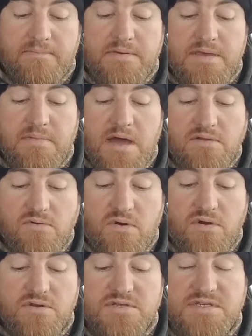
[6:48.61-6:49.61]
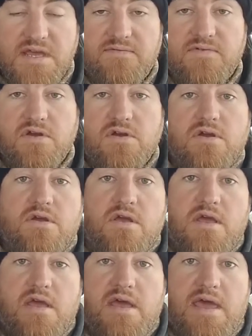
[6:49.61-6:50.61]
be my Lord and Savior.
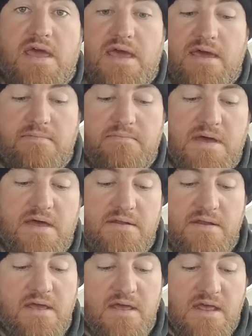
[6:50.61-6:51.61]
Amen.